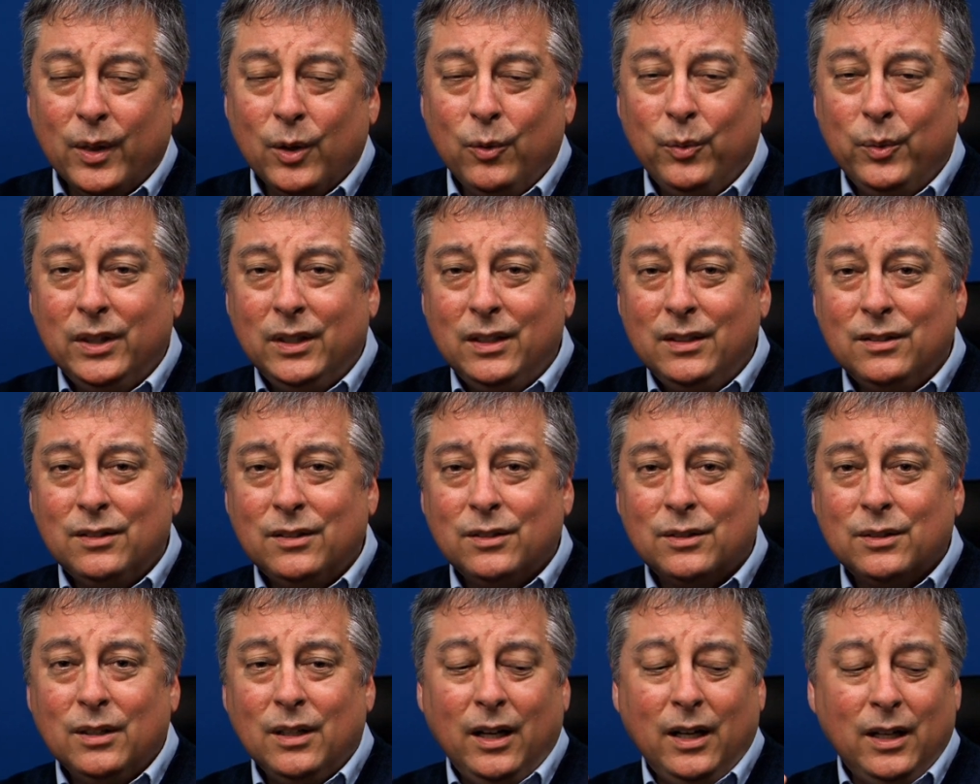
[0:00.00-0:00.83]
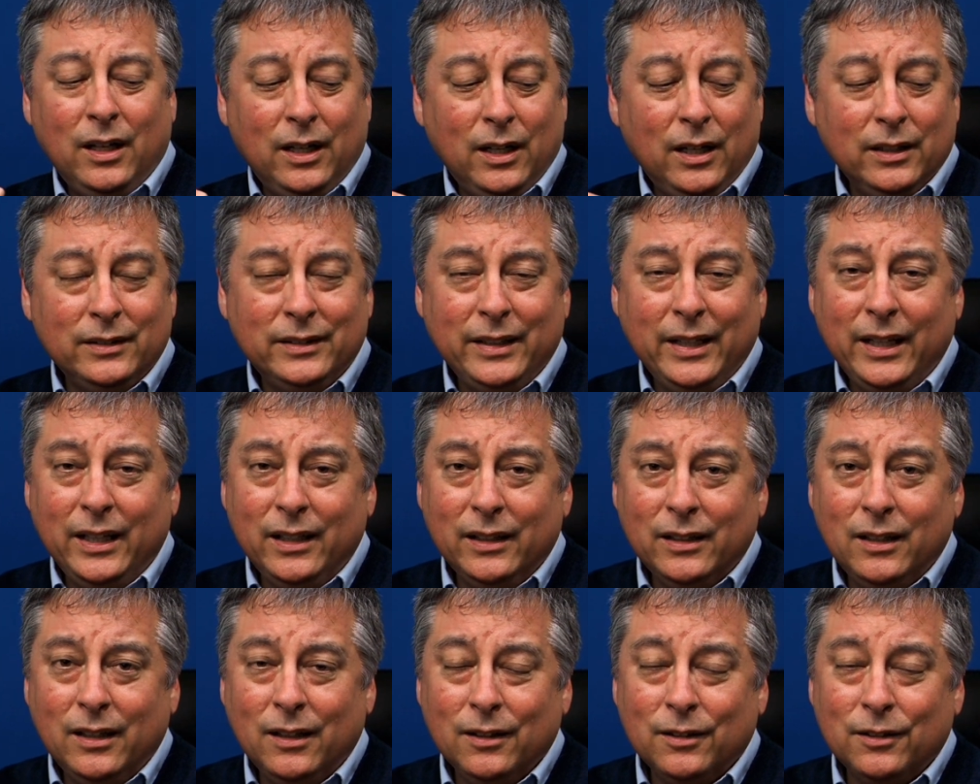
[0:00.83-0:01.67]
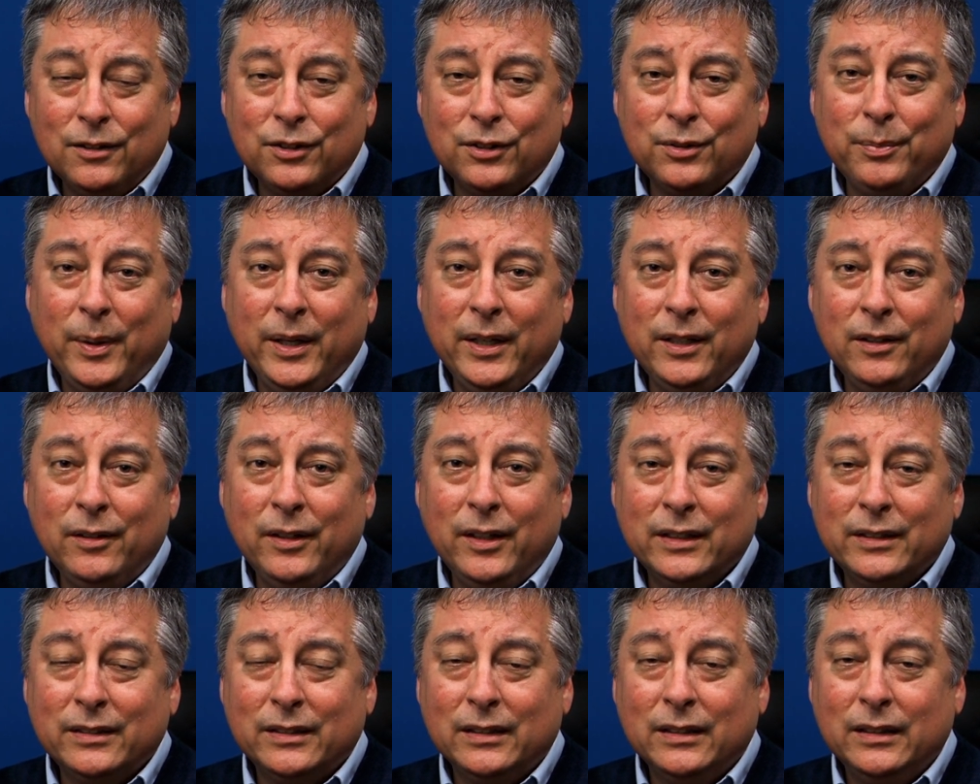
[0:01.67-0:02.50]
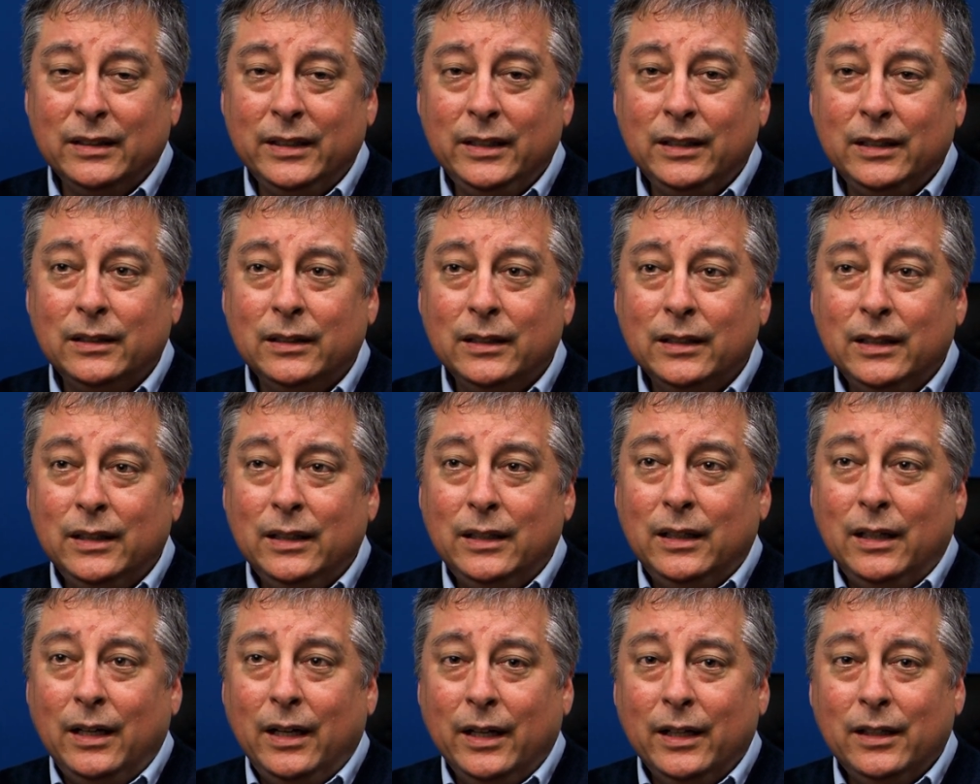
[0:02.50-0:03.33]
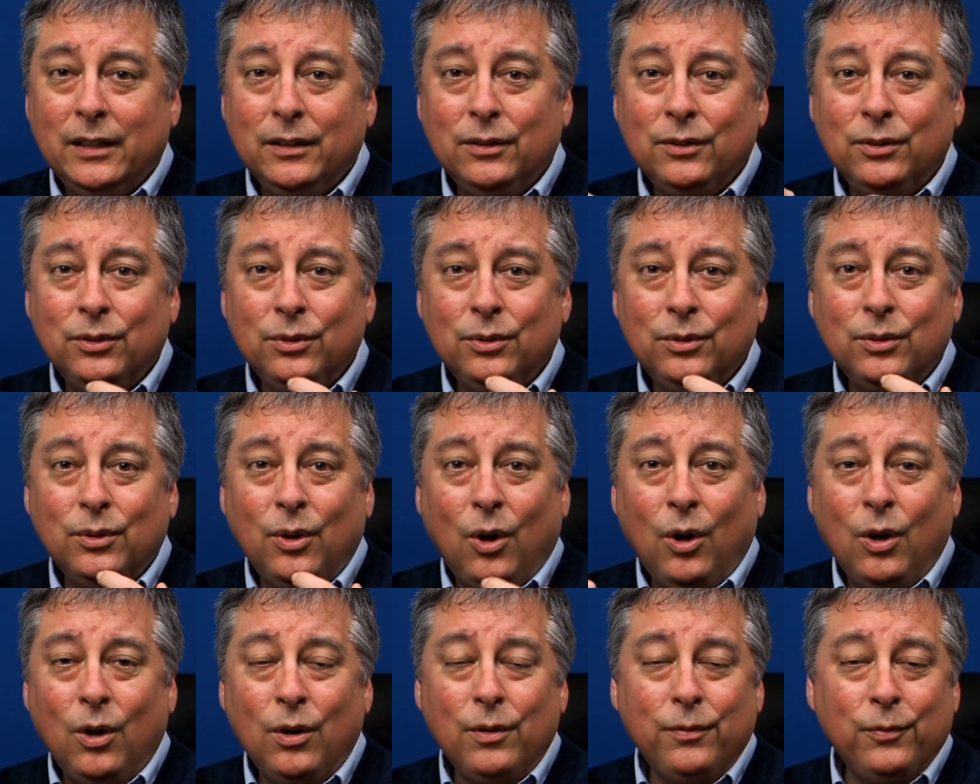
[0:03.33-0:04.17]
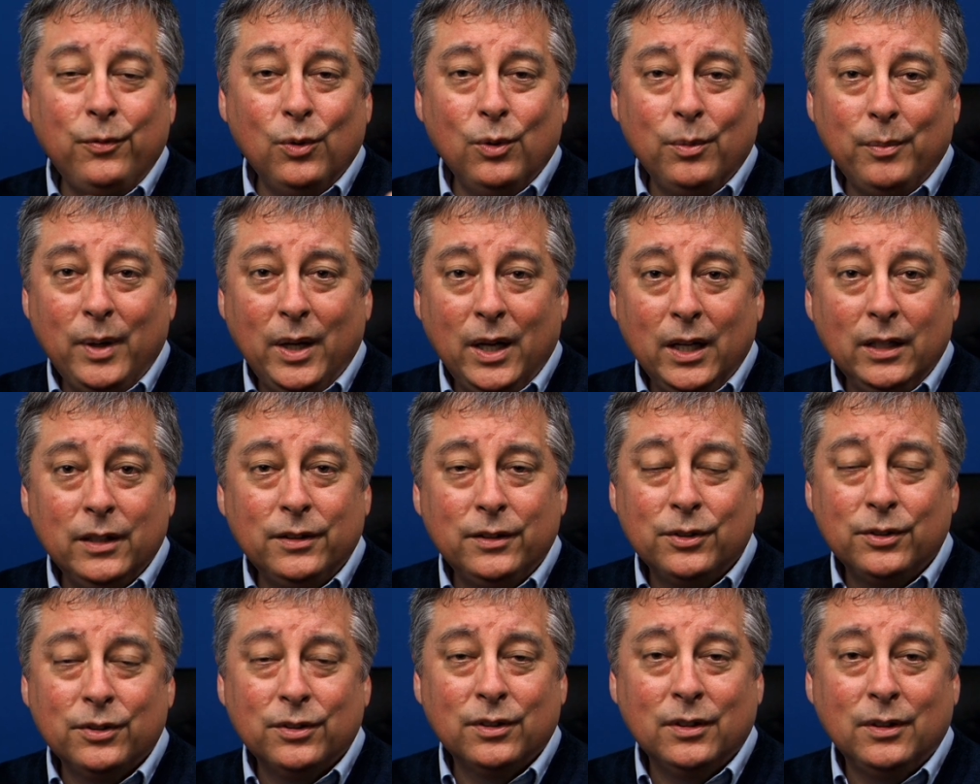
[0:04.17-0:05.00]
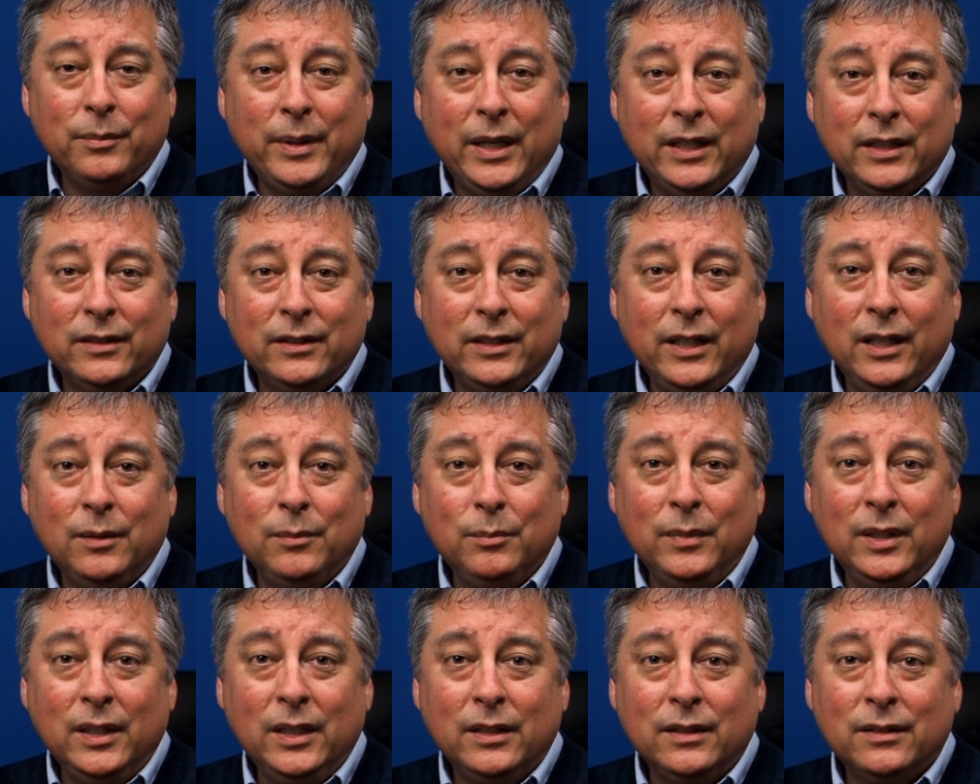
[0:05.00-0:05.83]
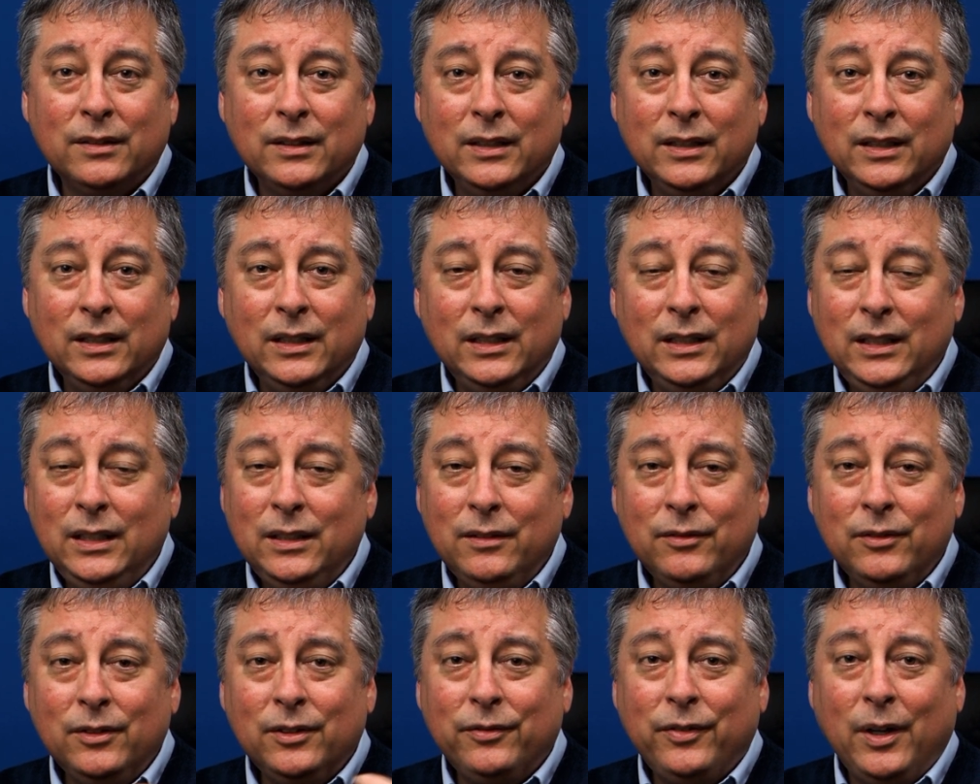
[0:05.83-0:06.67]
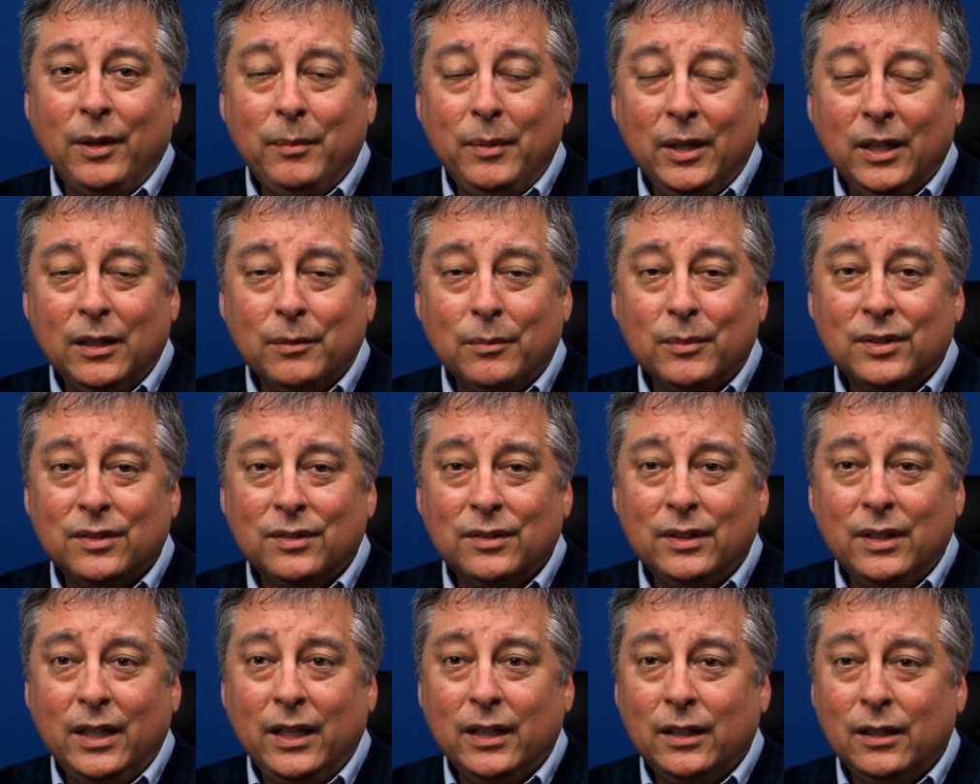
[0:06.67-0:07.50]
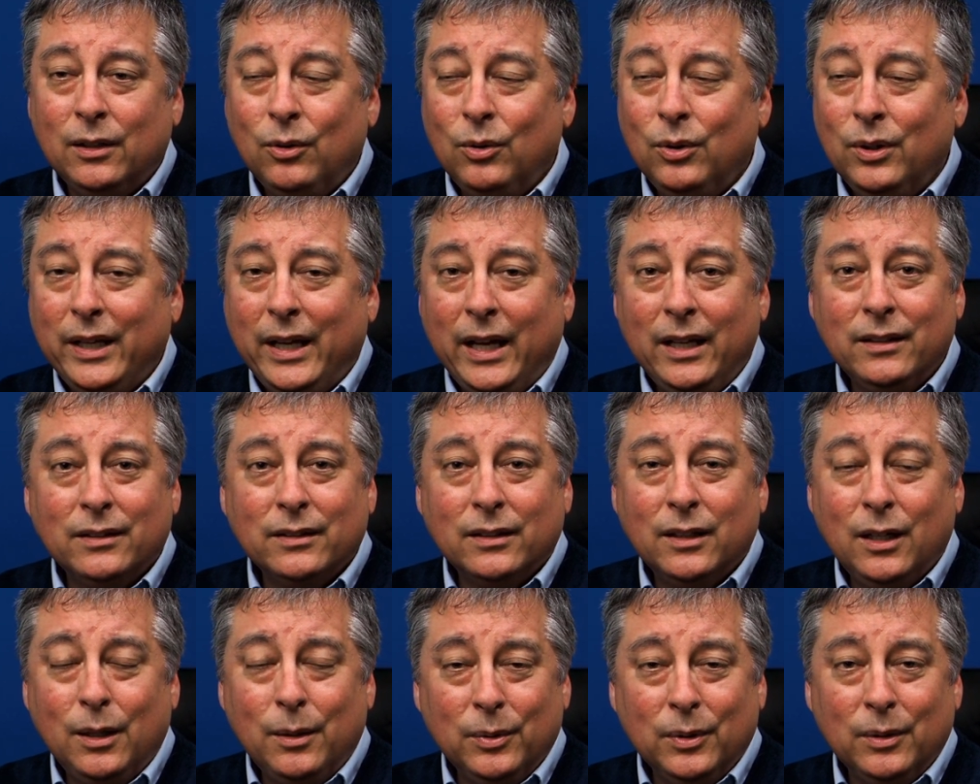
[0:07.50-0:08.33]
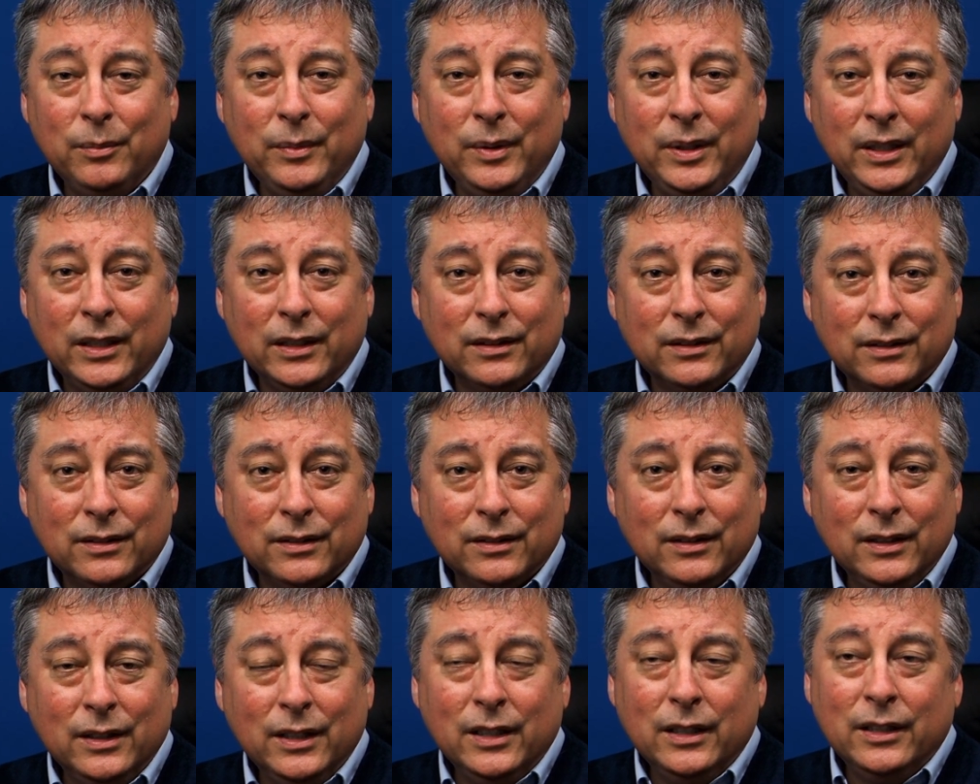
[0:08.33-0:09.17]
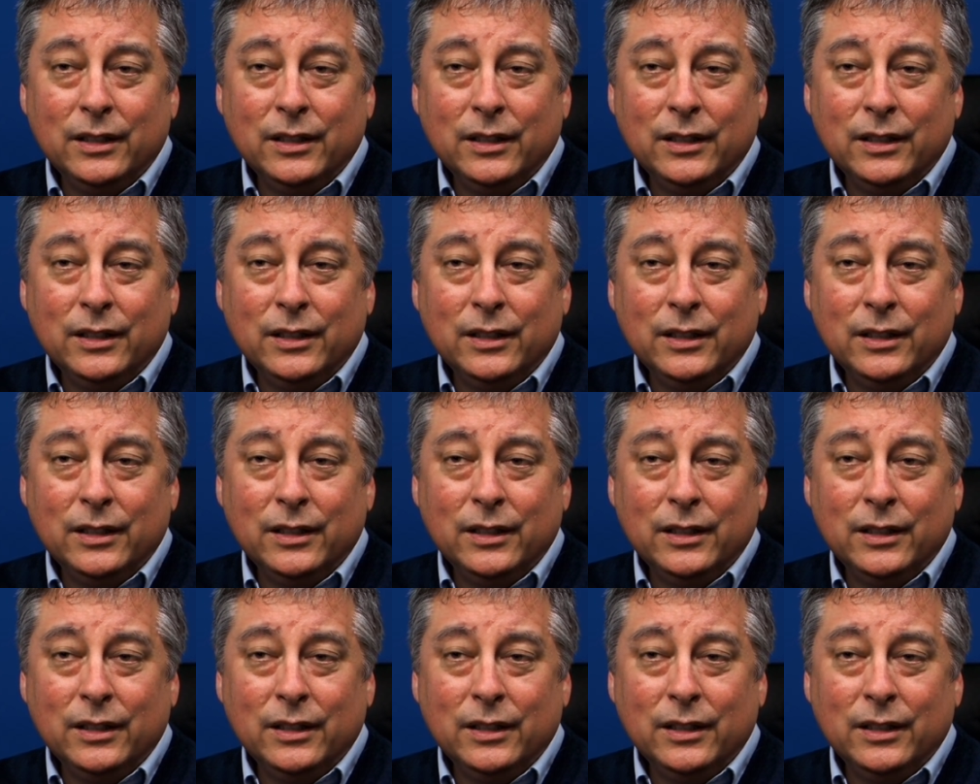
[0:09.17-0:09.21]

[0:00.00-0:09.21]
With this uh, Datacolor SpyderX Elite, I can do all four monitors in about ten minutes. Even if I make a mistake, it only adds a couple of minutes.